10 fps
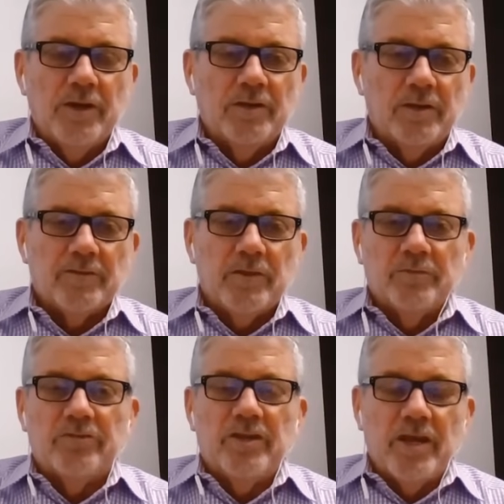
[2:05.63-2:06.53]
we didn't let
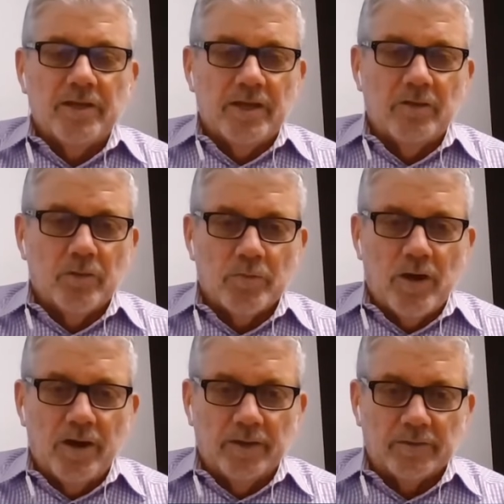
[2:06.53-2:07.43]
them see any other
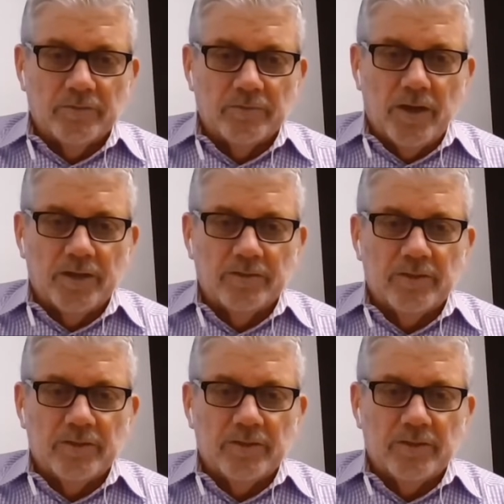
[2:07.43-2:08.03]
product, right?